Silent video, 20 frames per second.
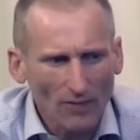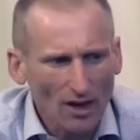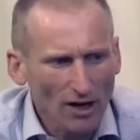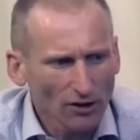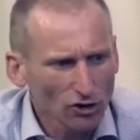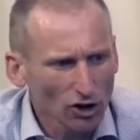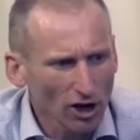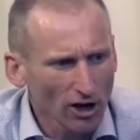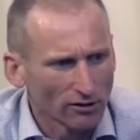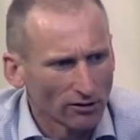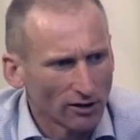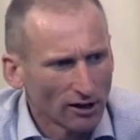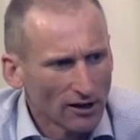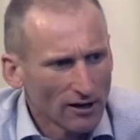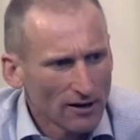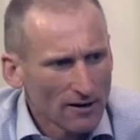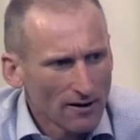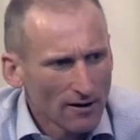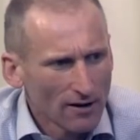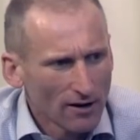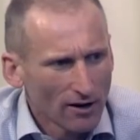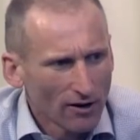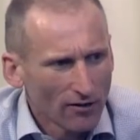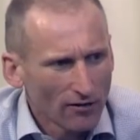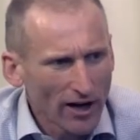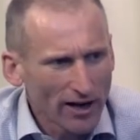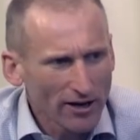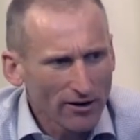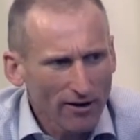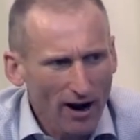So
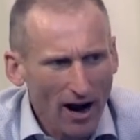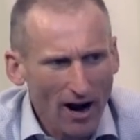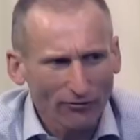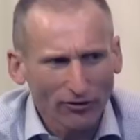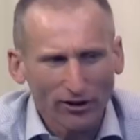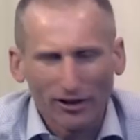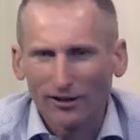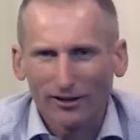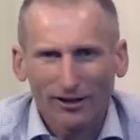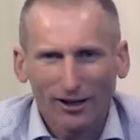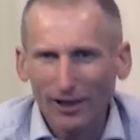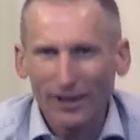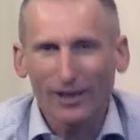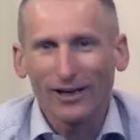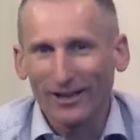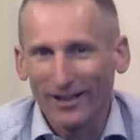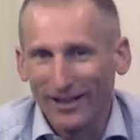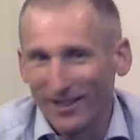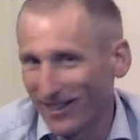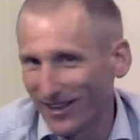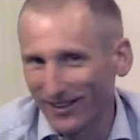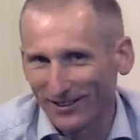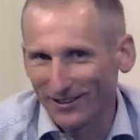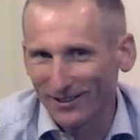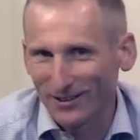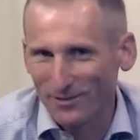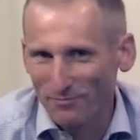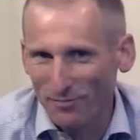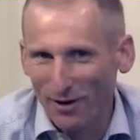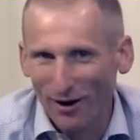there you have it. Clearly this
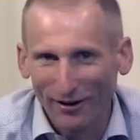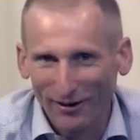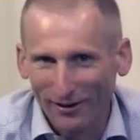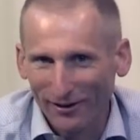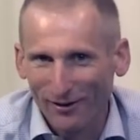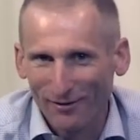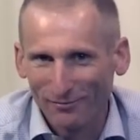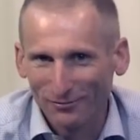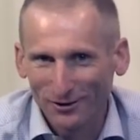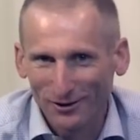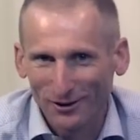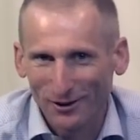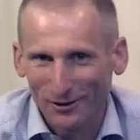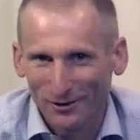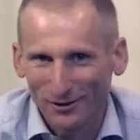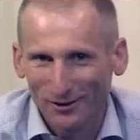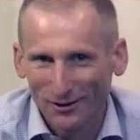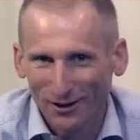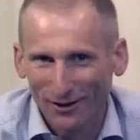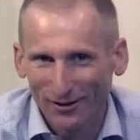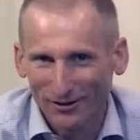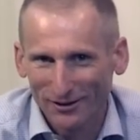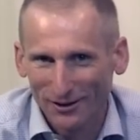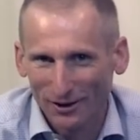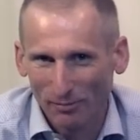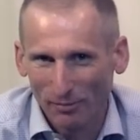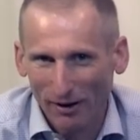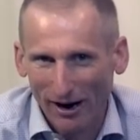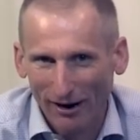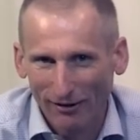is a bike I'm still excited
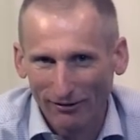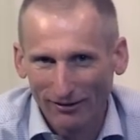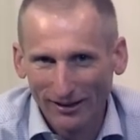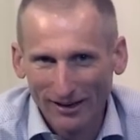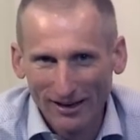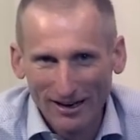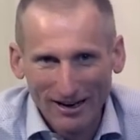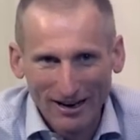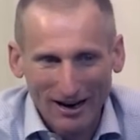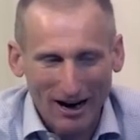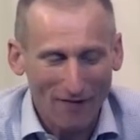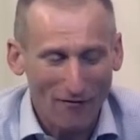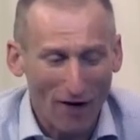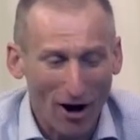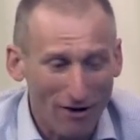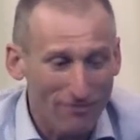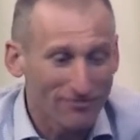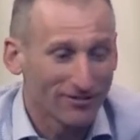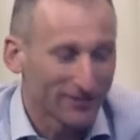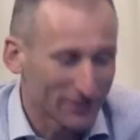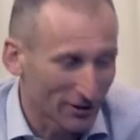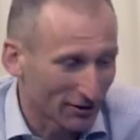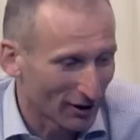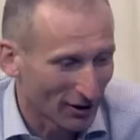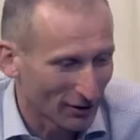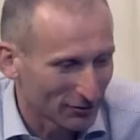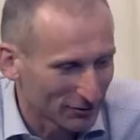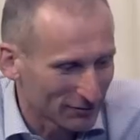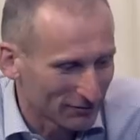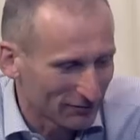about. I've only done
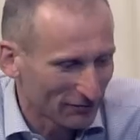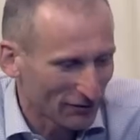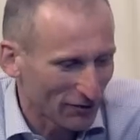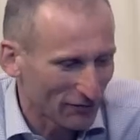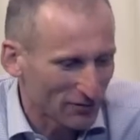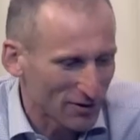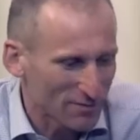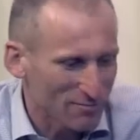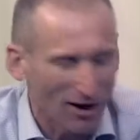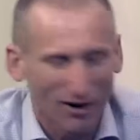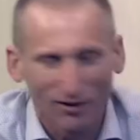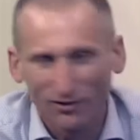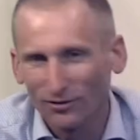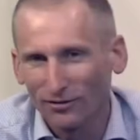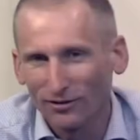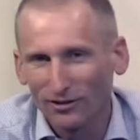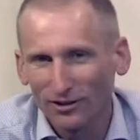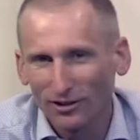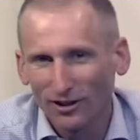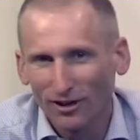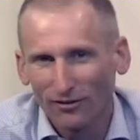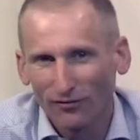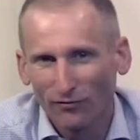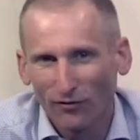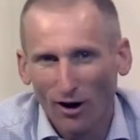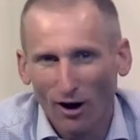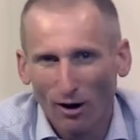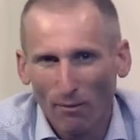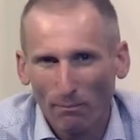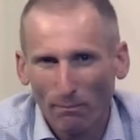150 miles on it so
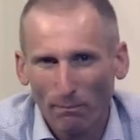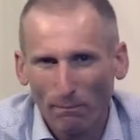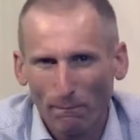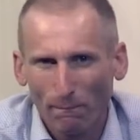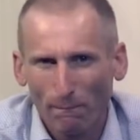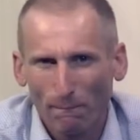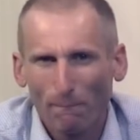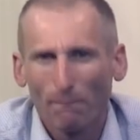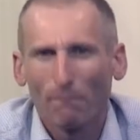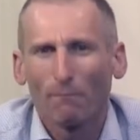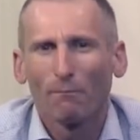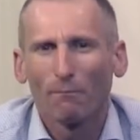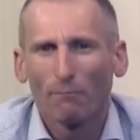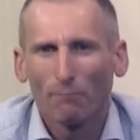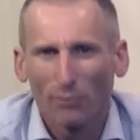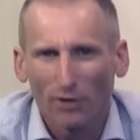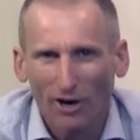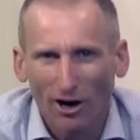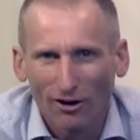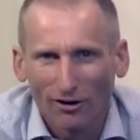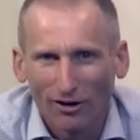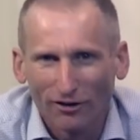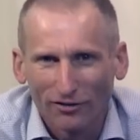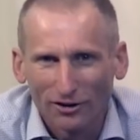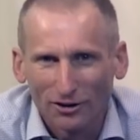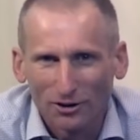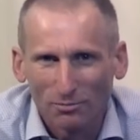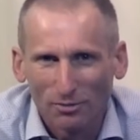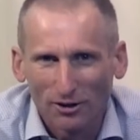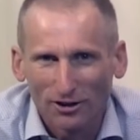far, but I love
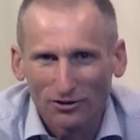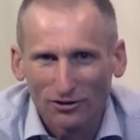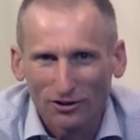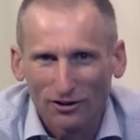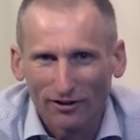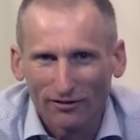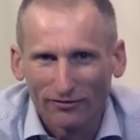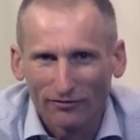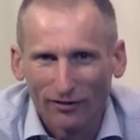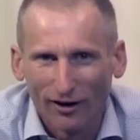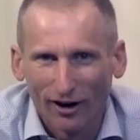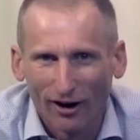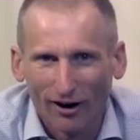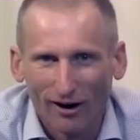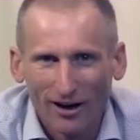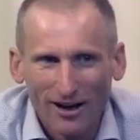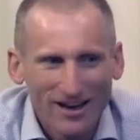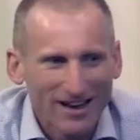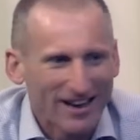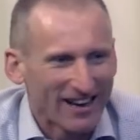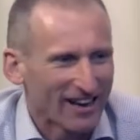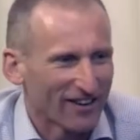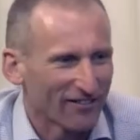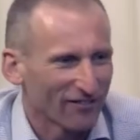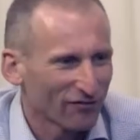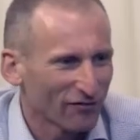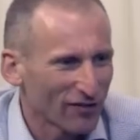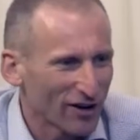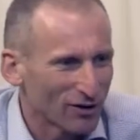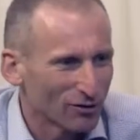it to bits so far. It
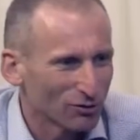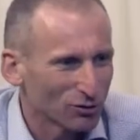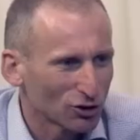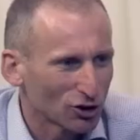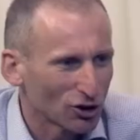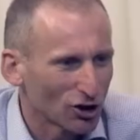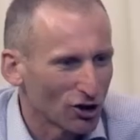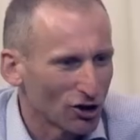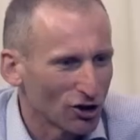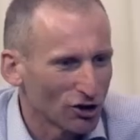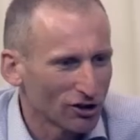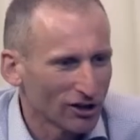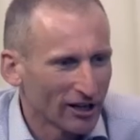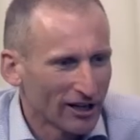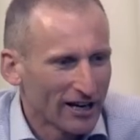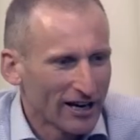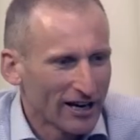feels good,